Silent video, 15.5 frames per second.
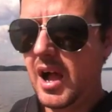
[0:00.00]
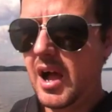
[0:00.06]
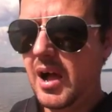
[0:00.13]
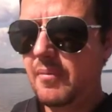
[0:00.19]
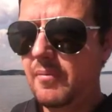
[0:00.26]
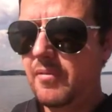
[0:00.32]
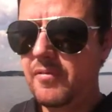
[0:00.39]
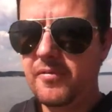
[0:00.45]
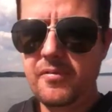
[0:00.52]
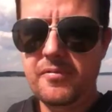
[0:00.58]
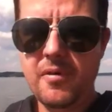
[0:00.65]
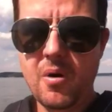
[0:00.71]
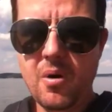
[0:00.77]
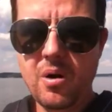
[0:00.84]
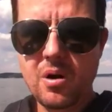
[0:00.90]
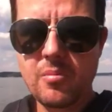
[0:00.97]
I'm
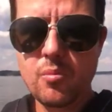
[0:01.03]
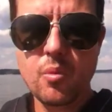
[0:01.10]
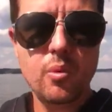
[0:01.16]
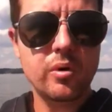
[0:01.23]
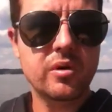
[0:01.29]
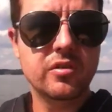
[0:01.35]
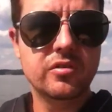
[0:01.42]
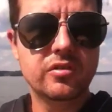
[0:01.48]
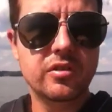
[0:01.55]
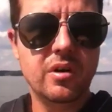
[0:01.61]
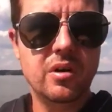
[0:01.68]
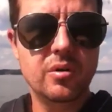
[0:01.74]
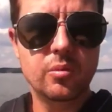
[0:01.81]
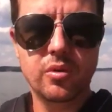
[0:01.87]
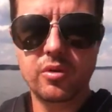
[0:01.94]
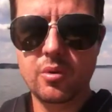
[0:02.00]
far more
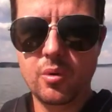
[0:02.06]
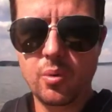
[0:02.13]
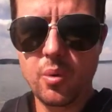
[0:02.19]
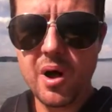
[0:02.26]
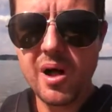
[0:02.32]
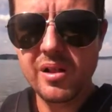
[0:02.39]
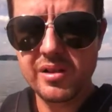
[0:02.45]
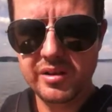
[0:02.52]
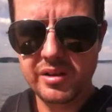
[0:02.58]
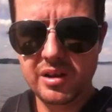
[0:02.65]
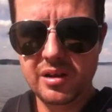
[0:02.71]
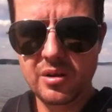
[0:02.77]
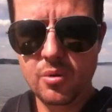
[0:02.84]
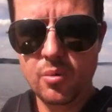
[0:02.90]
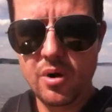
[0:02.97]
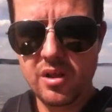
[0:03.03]
concerned with
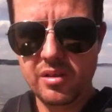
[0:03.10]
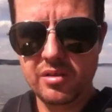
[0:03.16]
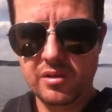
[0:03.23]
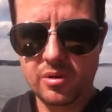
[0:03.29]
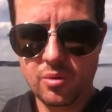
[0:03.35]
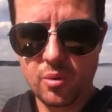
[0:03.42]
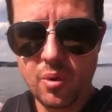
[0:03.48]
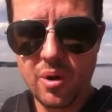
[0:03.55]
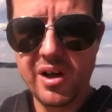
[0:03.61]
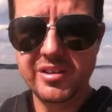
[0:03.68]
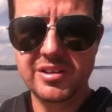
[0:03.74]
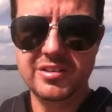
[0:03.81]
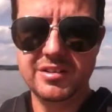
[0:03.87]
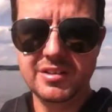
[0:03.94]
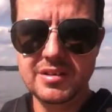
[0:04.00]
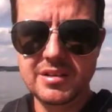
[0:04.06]
quality rather than
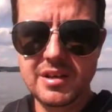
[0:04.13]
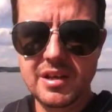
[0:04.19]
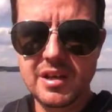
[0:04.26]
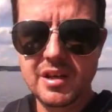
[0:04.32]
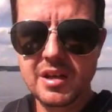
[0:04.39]
quantity.